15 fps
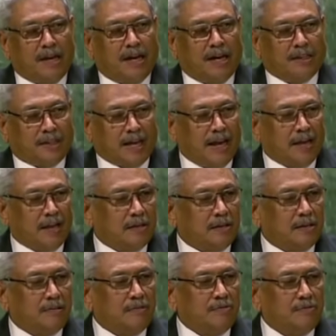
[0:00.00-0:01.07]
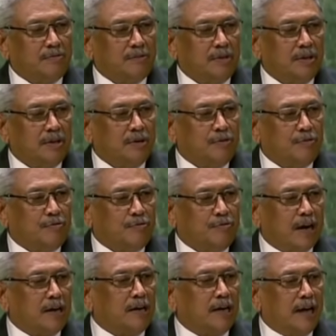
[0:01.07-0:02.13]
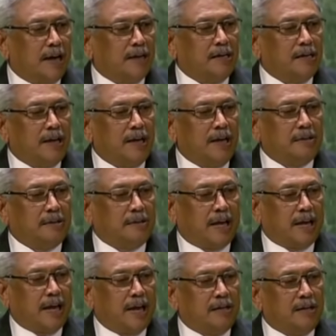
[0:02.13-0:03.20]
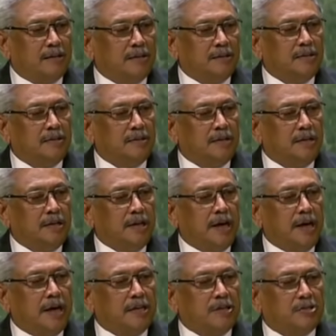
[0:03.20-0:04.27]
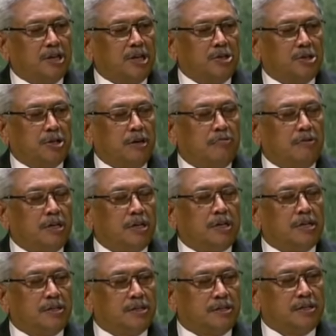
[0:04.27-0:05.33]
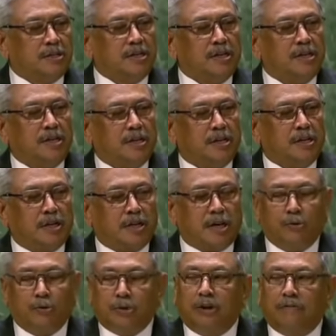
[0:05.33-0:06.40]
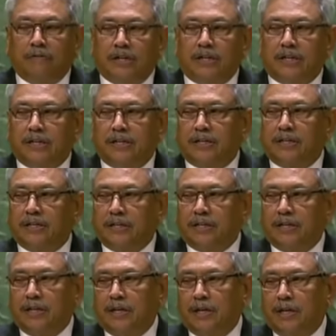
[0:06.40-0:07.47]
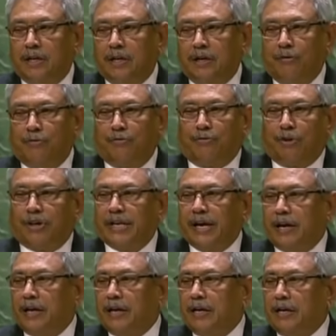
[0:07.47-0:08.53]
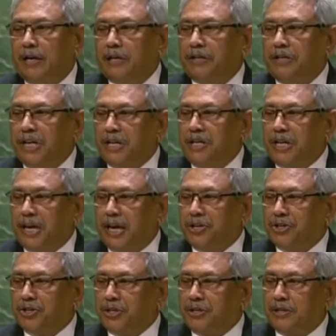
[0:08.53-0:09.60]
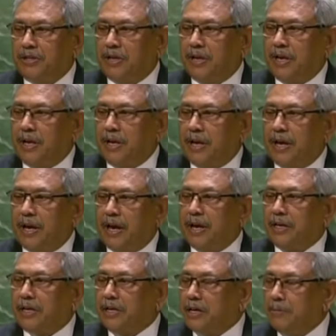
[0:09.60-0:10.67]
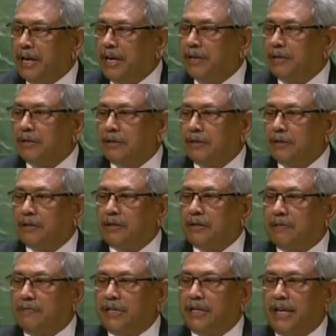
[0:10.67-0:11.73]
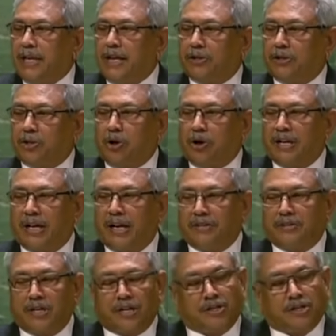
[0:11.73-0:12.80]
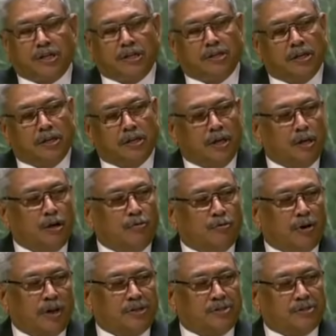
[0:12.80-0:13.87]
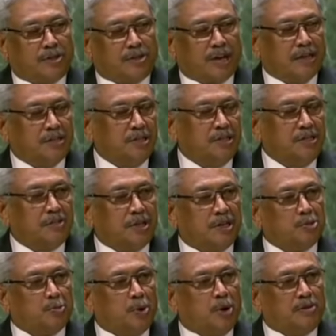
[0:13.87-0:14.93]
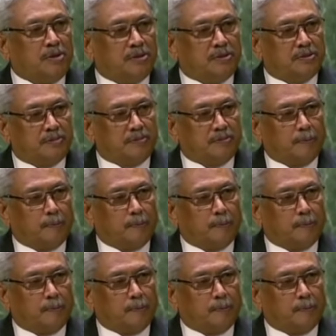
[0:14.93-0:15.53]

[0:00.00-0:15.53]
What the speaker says: I thank frontline healthcare and essential workers around the world for their dedication and commend the World Health Organization for its crisis response.